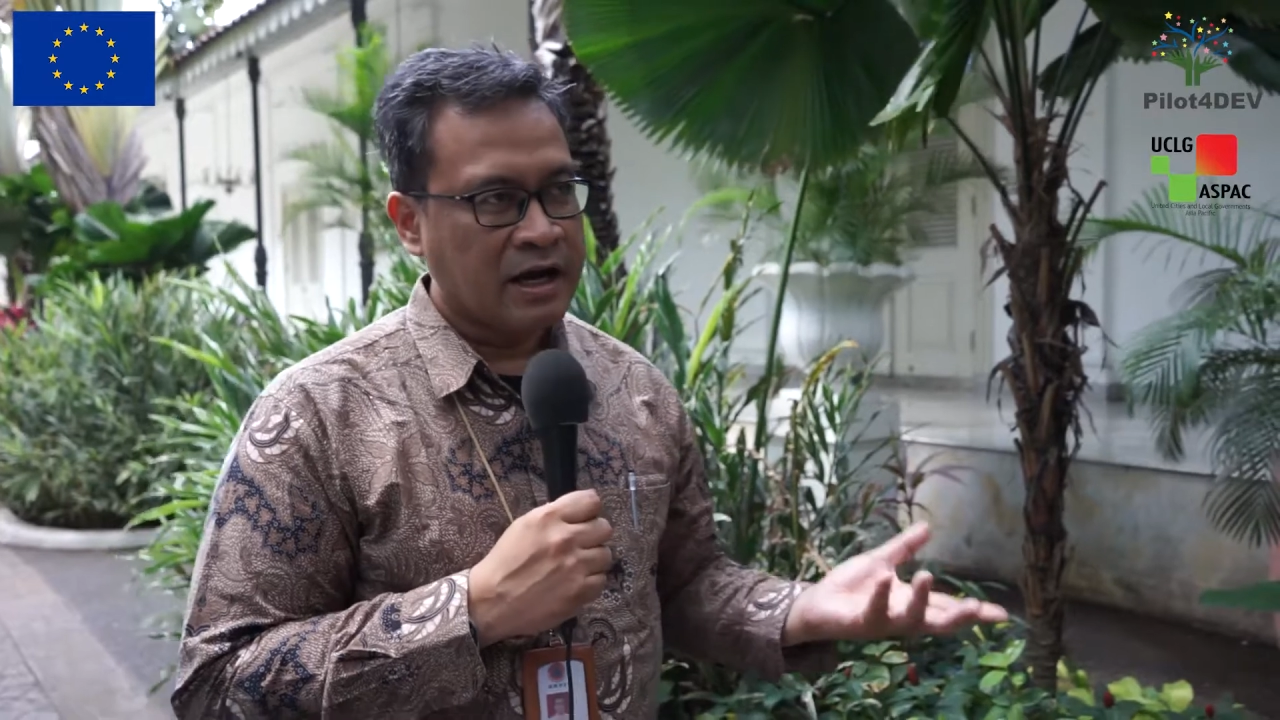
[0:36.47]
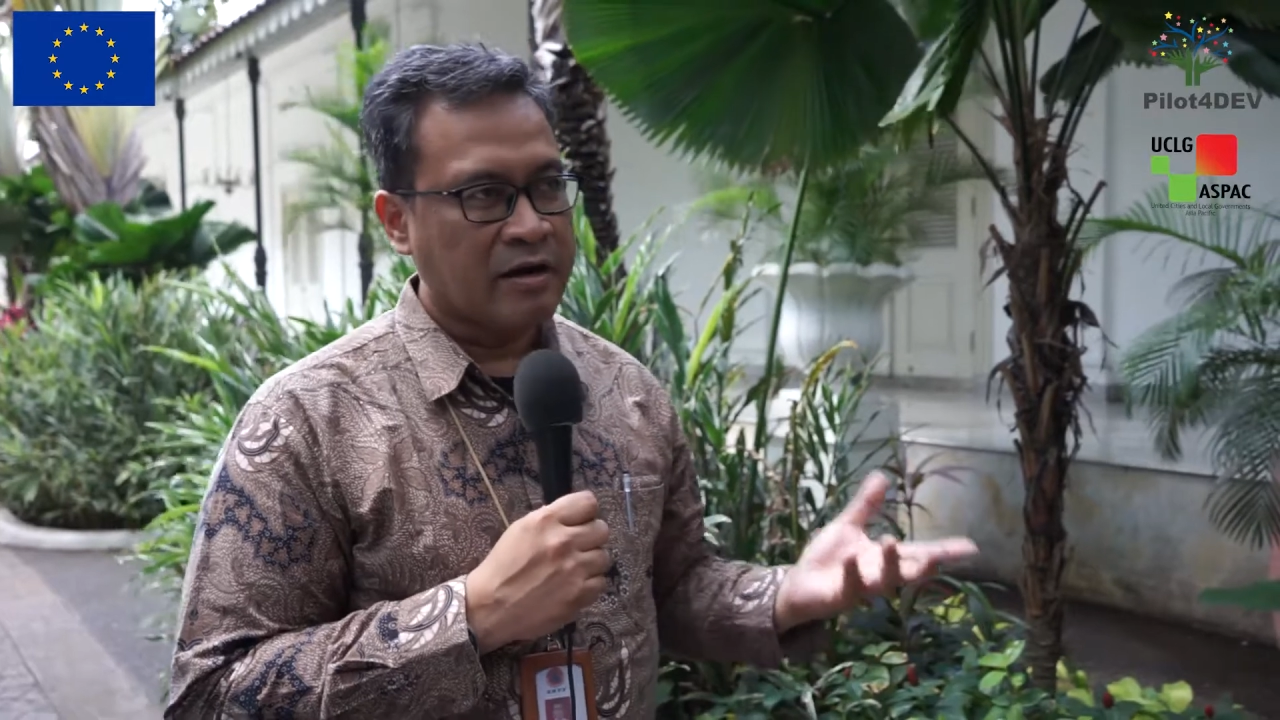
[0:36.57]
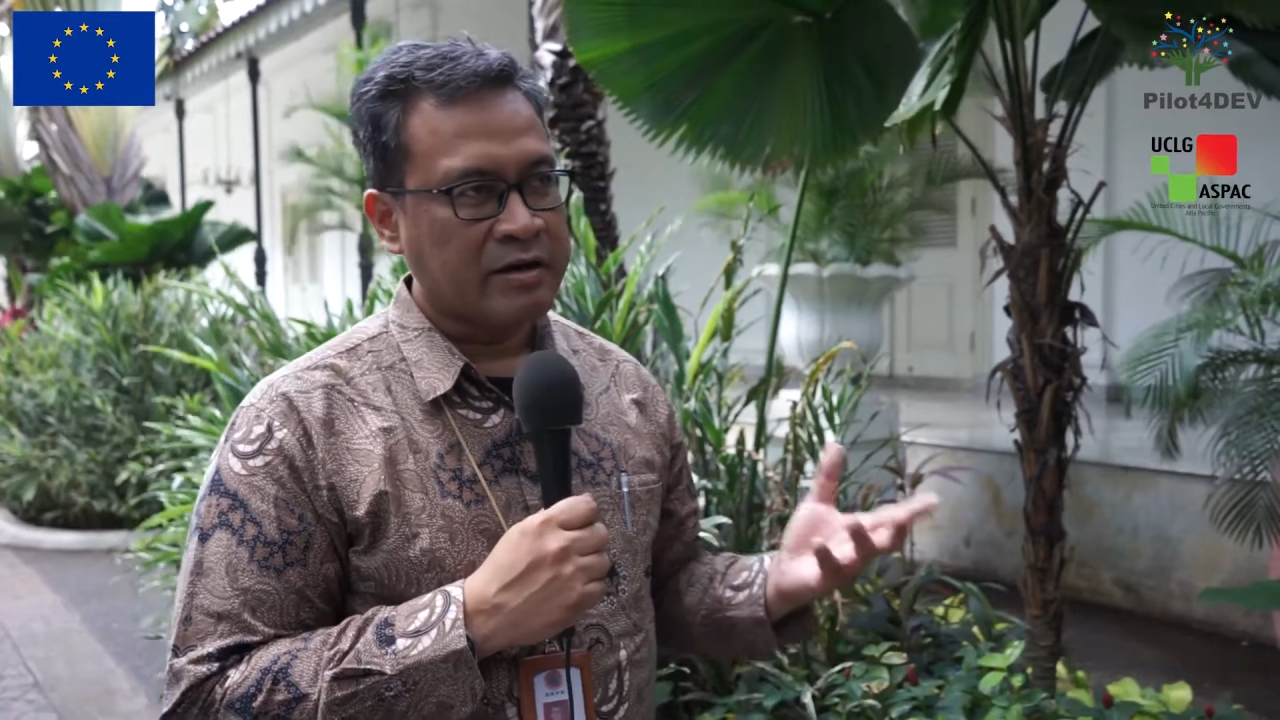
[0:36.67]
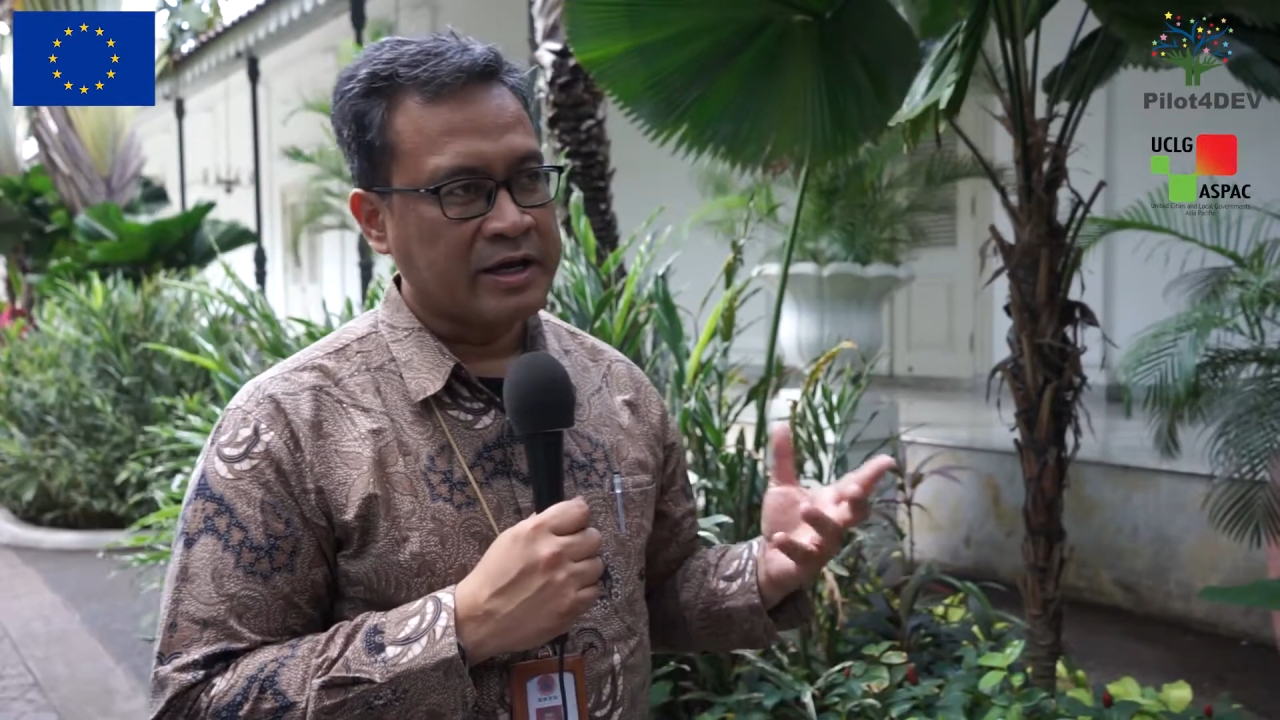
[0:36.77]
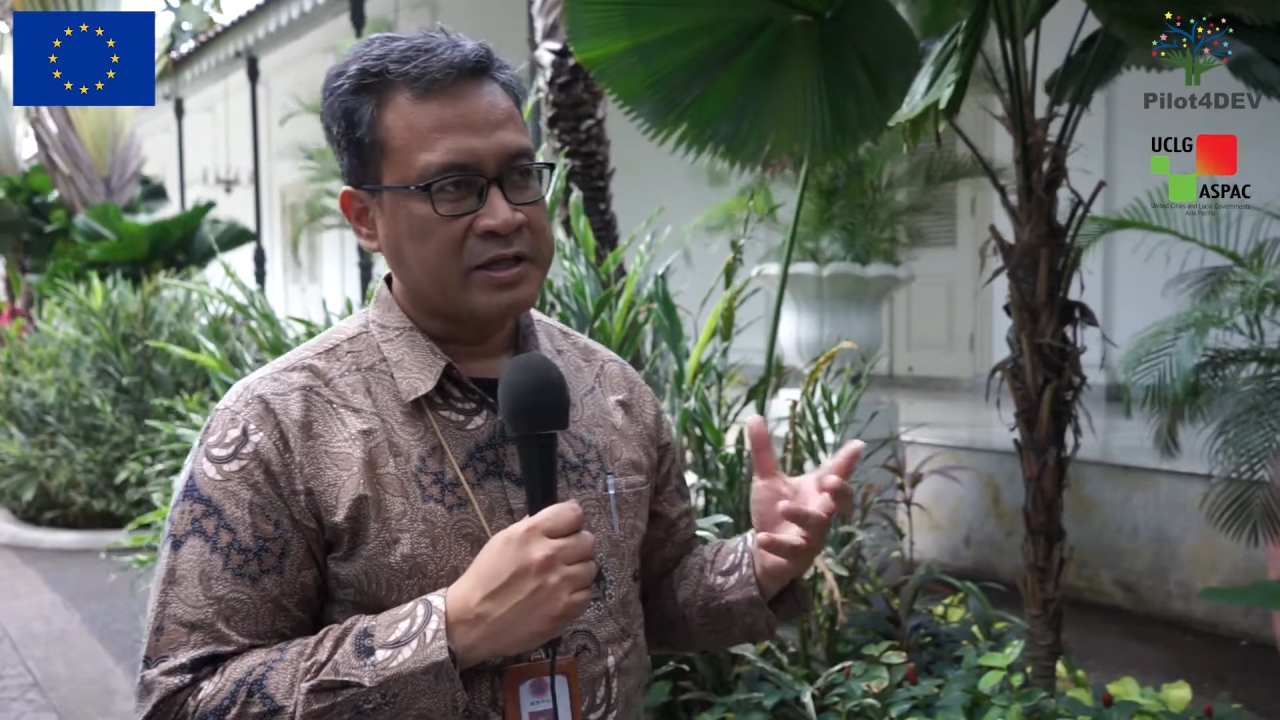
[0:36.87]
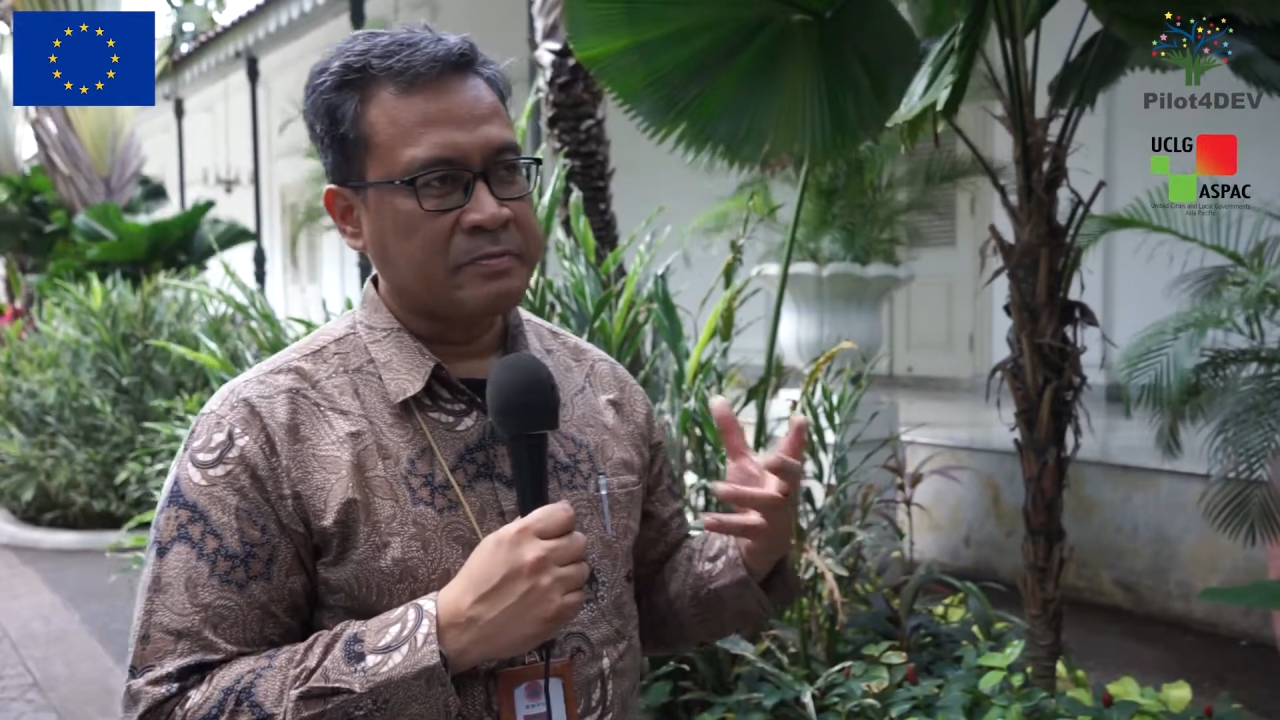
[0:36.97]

how can the